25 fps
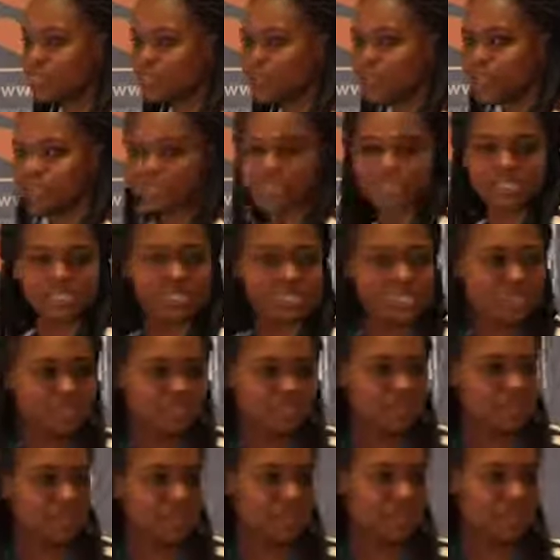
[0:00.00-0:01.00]
we're going to send
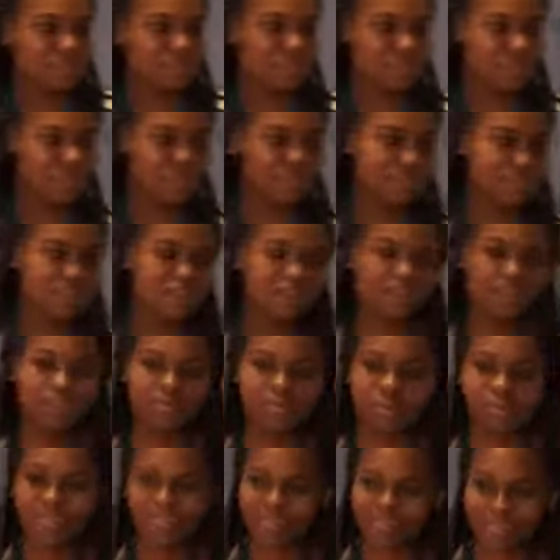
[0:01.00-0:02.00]
out emails to
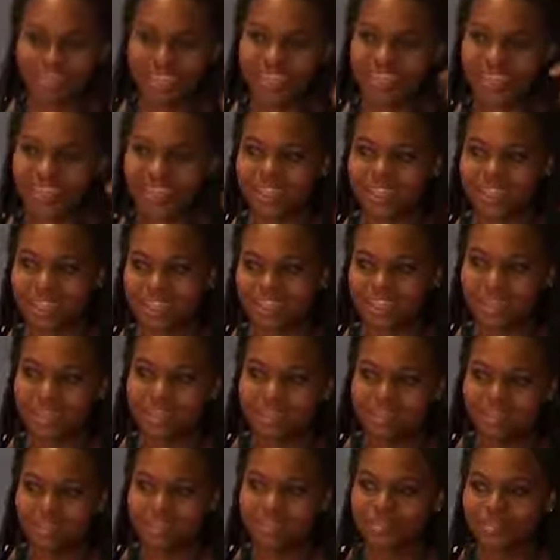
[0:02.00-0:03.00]
everyone, forgetting that the
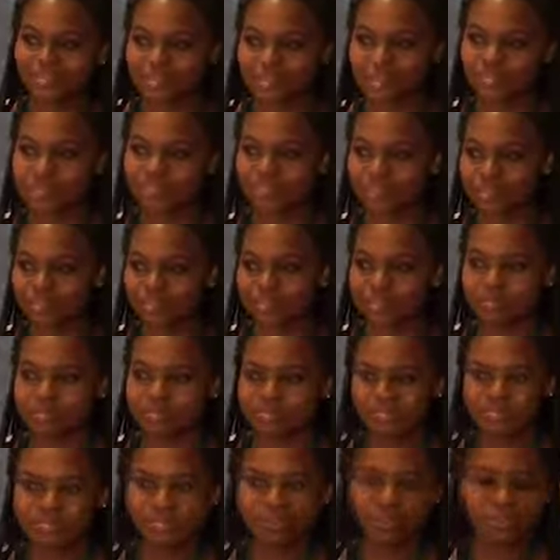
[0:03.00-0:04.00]
email server is going to be
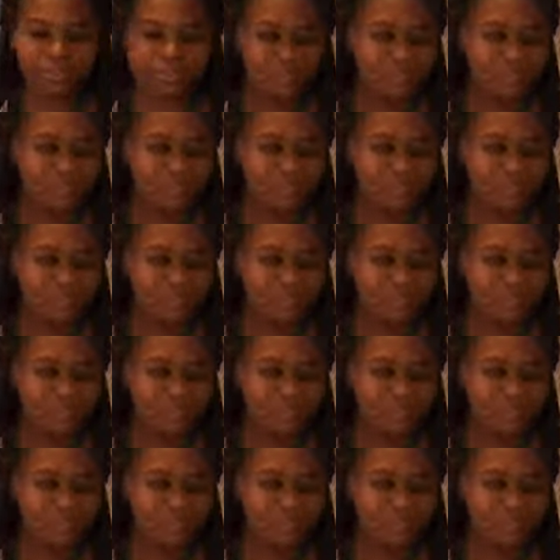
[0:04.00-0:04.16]
down.